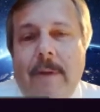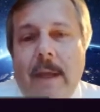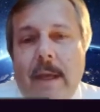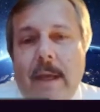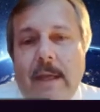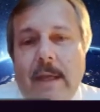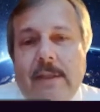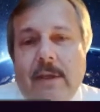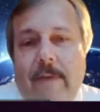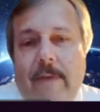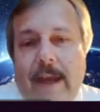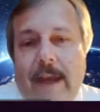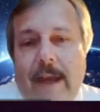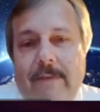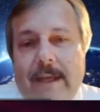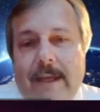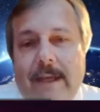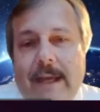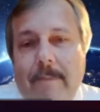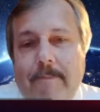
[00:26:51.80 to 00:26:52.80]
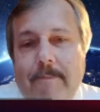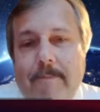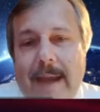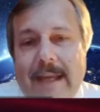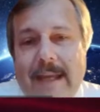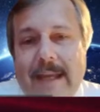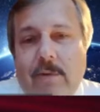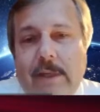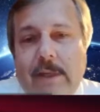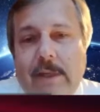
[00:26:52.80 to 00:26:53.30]
so that you can
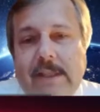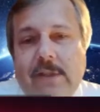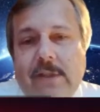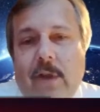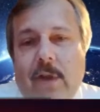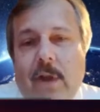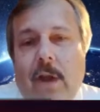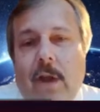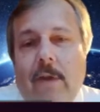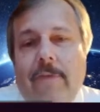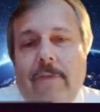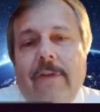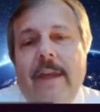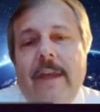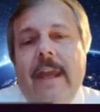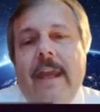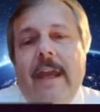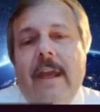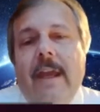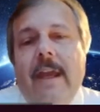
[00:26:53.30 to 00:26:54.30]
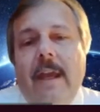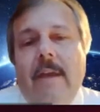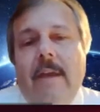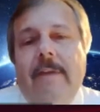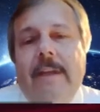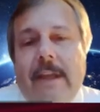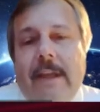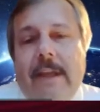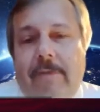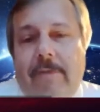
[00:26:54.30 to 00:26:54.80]
better resolve here
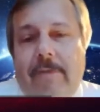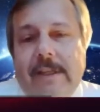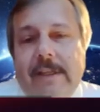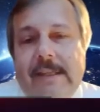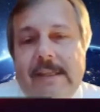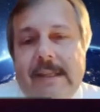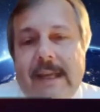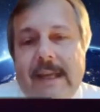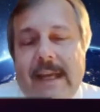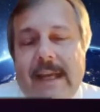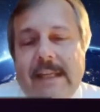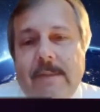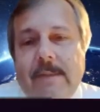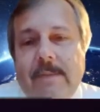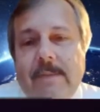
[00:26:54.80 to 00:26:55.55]
the different states,